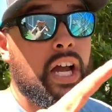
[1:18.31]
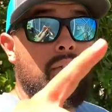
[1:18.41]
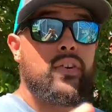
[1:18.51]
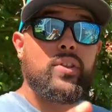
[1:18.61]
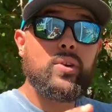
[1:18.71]

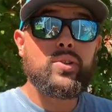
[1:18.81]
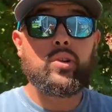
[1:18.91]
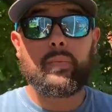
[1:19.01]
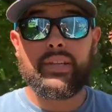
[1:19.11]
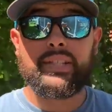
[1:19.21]
For those who
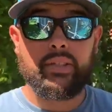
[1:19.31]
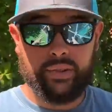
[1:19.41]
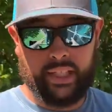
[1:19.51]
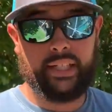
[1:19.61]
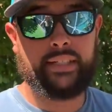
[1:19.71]
are missing
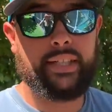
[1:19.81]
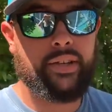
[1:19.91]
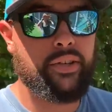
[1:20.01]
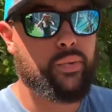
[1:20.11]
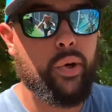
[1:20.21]
those hidden
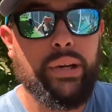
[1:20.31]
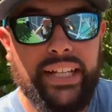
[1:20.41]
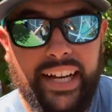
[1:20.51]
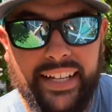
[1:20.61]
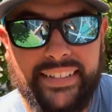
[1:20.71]
stickers, worry
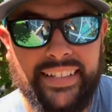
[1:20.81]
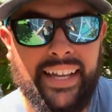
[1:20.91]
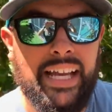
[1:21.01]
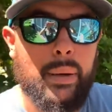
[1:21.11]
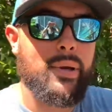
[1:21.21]
not
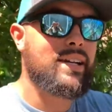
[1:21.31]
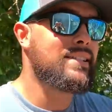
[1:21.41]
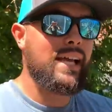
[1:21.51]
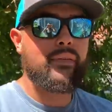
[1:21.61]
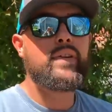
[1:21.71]
because
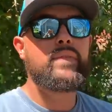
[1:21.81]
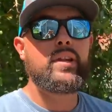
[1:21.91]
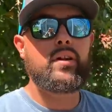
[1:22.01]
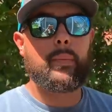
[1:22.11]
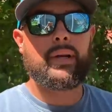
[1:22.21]
not every
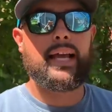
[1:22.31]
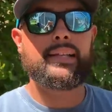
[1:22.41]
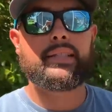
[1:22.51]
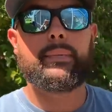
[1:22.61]
video I'm going to ask